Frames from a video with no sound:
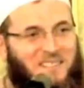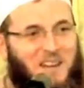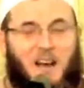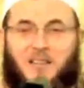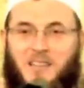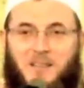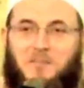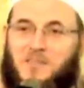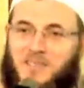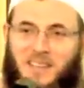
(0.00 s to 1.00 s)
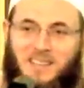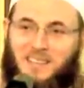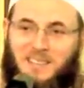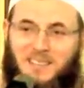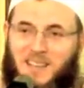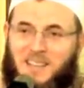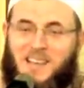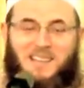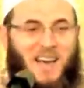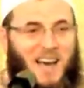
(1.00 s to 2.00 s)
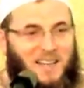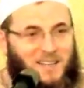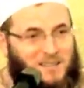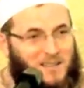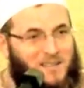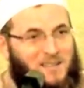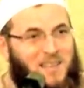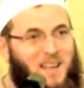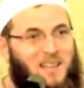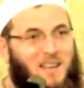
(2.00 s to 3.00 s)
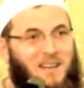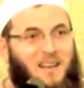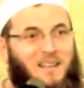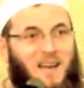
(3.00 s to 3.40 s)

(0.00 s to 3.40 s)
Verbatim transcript: Now, the Egyptian Sheikh didn't say that. The Hadith doesn't say that.